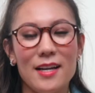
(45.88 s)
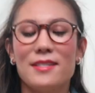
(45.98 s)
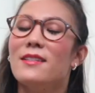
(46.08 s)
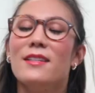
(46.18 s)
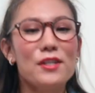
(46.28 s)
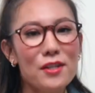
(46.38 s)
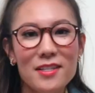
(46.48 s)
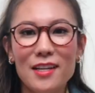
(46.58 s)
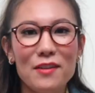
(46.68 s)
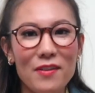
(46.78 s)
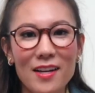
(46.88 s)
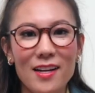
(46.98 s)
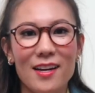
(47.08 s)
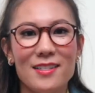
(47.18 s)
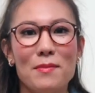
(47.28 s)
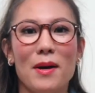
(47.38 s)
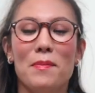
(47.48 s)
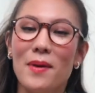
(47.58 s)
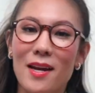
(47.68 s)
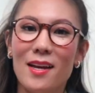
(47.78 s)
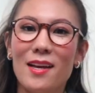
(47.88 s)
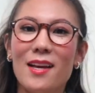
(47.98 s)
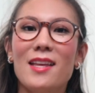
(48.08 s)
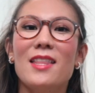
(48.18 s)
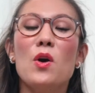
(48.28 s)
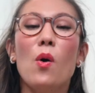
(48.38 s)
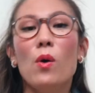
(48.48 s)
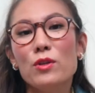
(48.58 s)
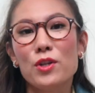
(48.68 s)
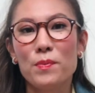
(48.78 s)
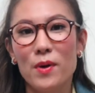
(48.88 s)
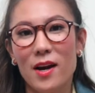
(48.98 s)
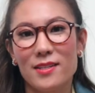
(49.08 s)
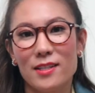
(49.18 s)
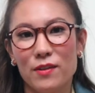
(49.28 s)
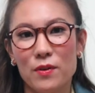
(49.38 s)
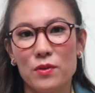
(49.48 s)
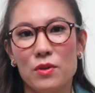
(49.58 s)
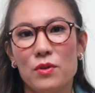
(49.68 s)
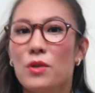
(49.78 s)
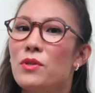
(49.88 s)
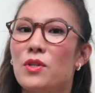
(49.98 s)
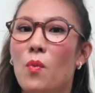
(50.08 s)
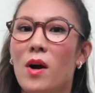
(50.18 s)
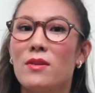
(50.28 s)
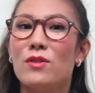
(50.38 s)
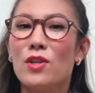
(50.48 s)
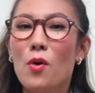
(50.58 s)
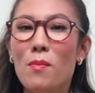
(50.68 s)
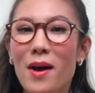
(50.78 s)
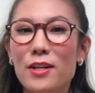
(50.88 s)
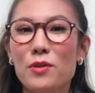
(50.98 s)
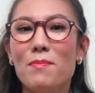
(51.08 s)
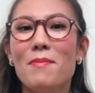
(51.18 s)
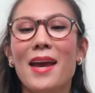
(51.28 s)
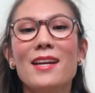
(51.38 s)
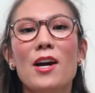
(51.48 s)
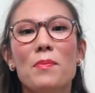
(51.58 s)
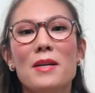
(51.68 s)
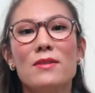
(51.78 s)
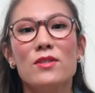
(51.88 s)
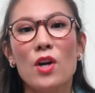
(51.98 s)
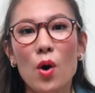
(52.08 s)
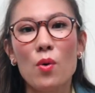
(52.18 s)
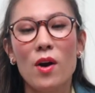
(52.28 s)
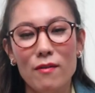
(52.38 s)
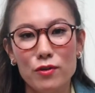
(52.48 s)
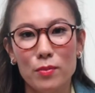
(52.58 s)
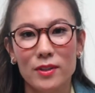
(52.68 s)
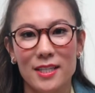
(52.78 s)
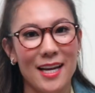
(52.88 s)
As delicious and convenient as they might be, the ultra-processed foods you used to want so much may not be so comfortable to